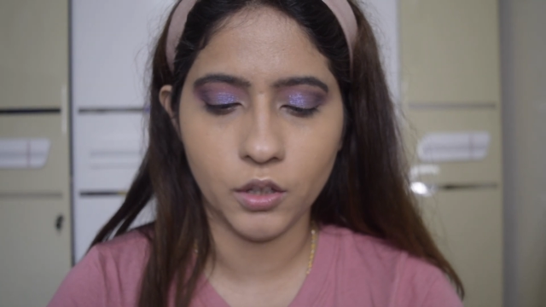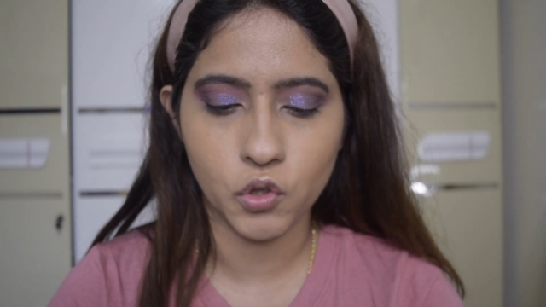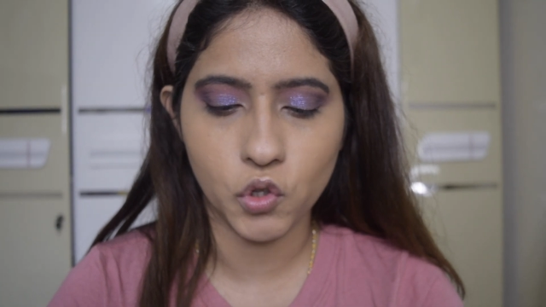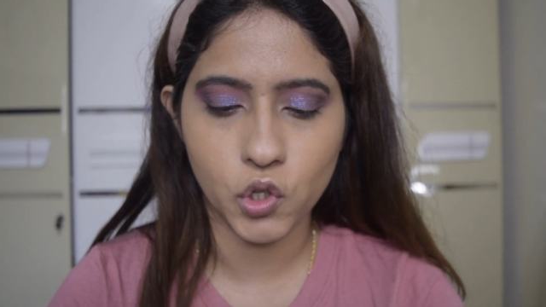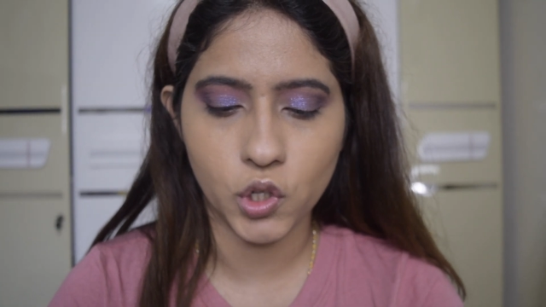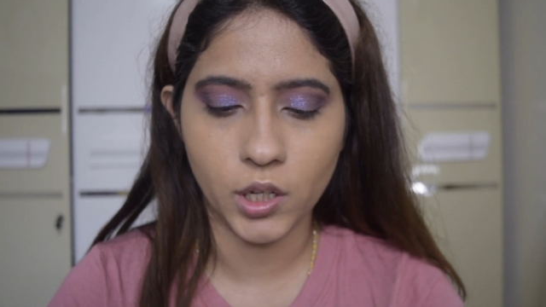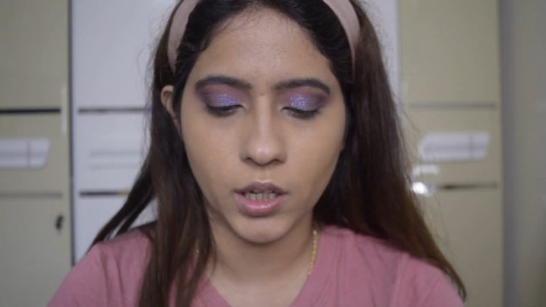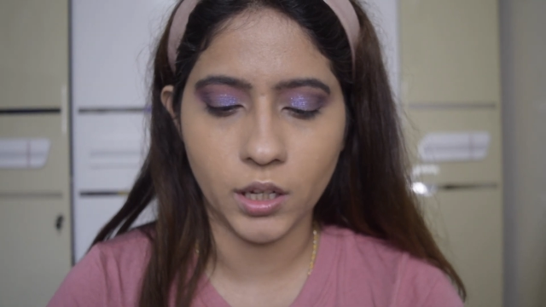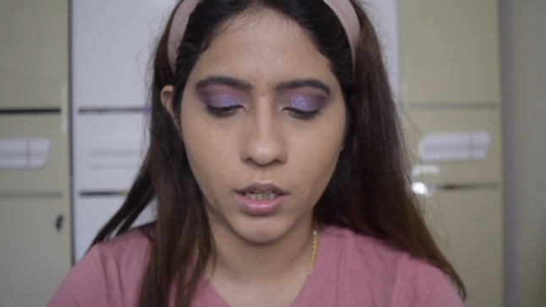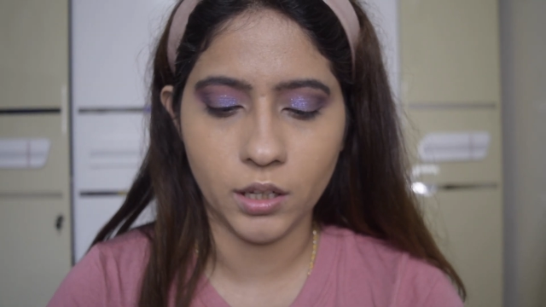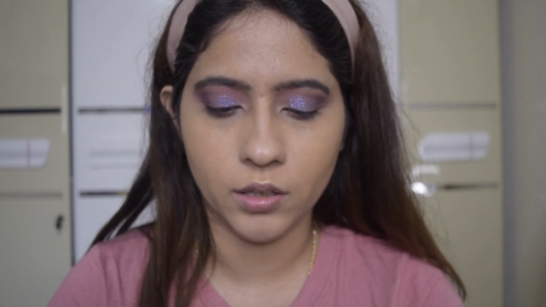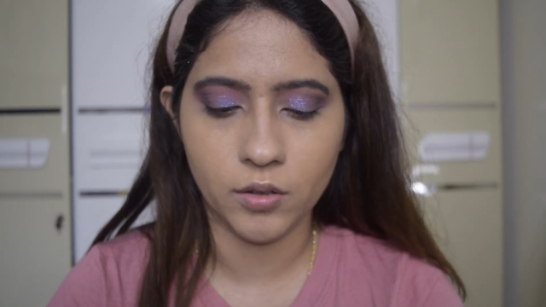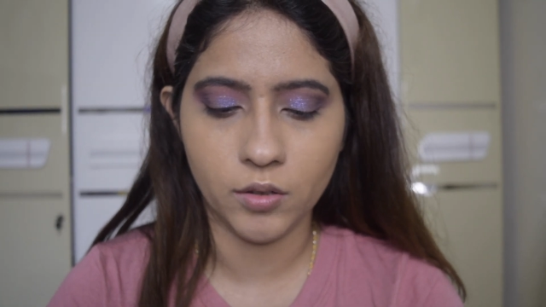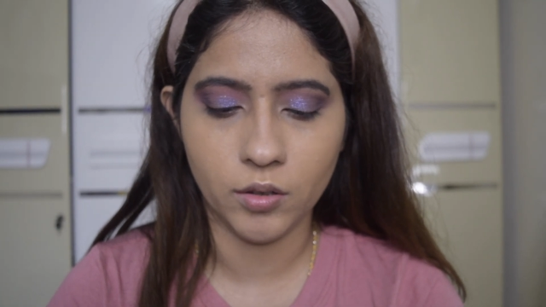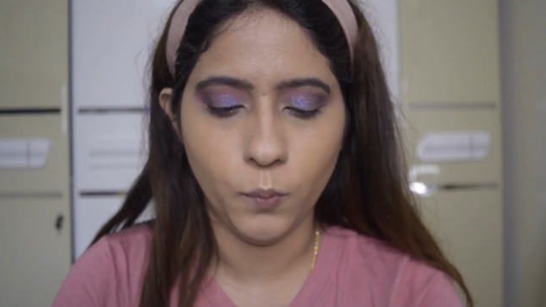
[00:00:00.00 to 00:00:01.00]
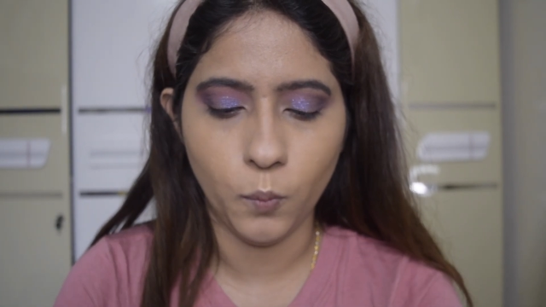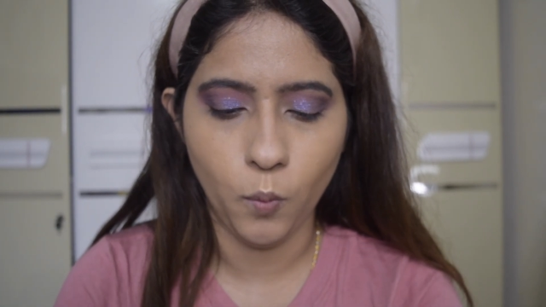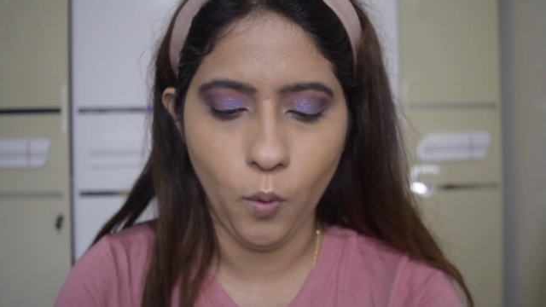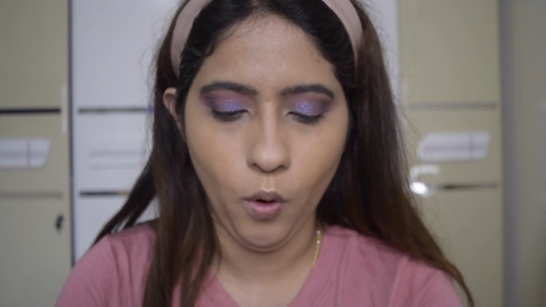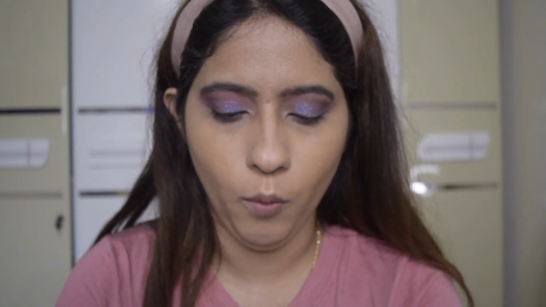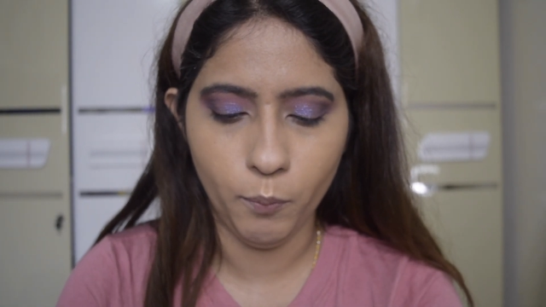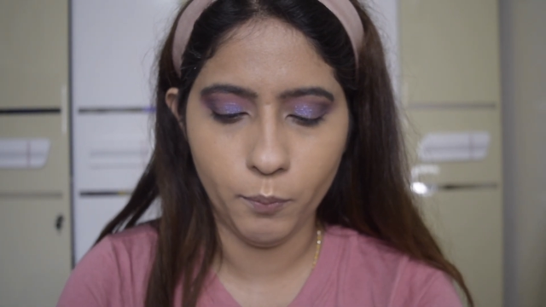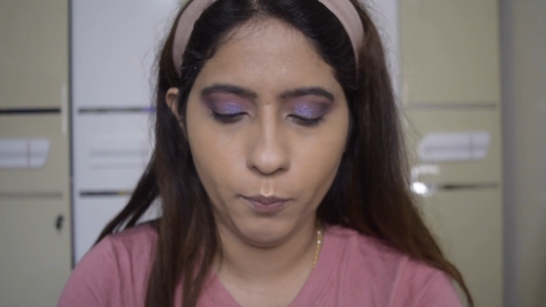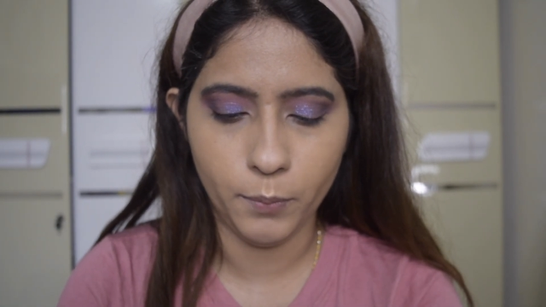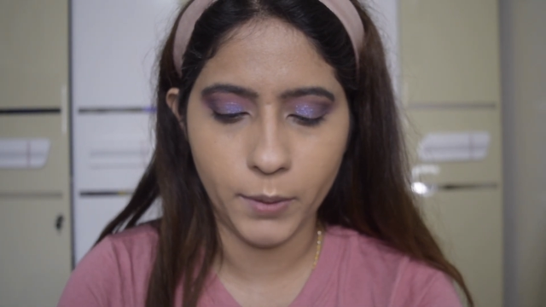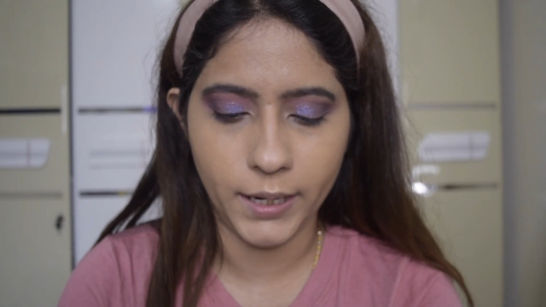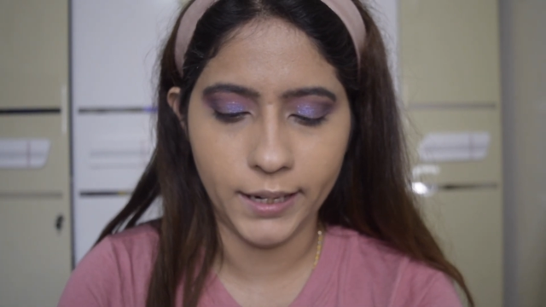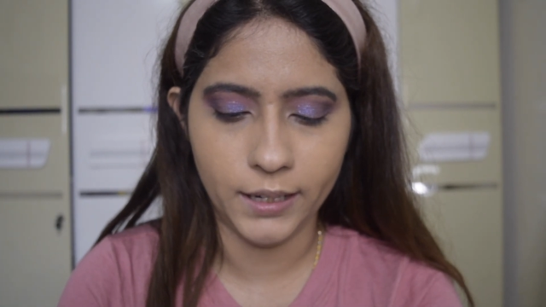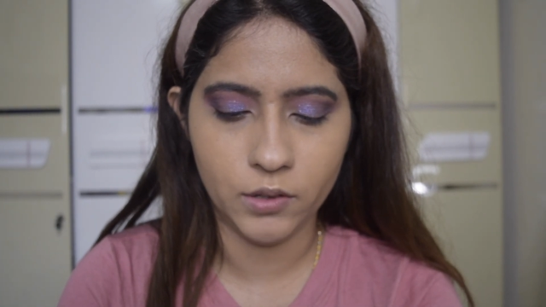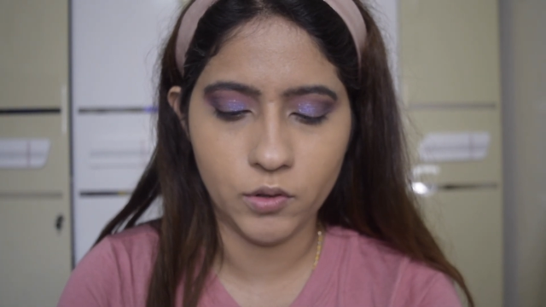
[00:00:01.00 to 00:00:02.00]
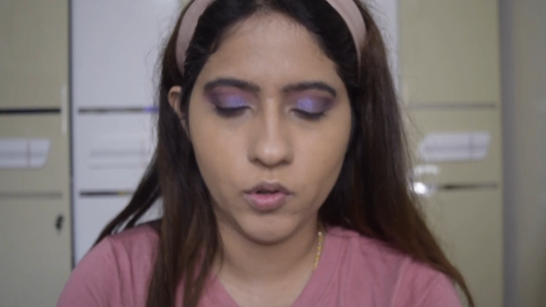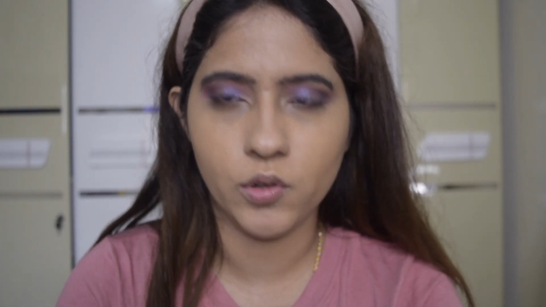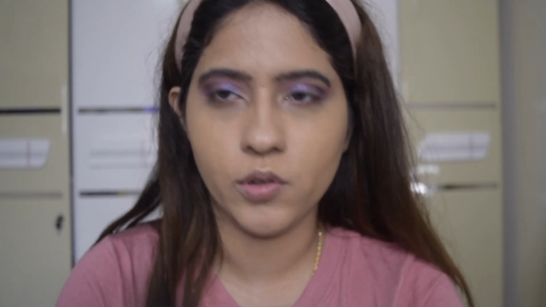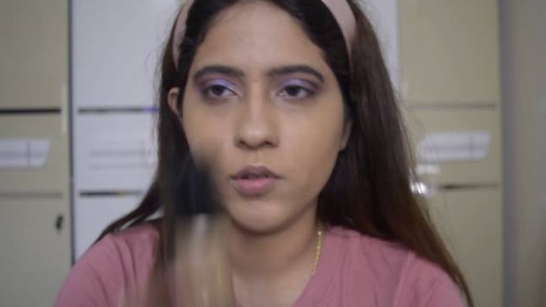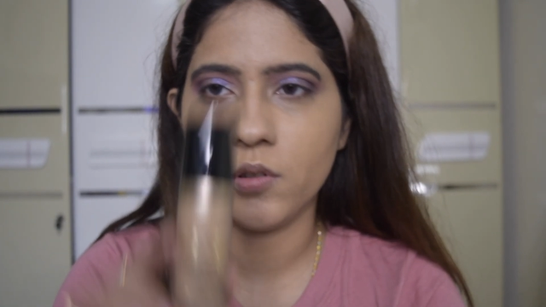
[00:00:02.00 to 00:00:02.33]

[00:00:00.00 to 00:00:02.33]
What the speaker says: the shade Warm Beige.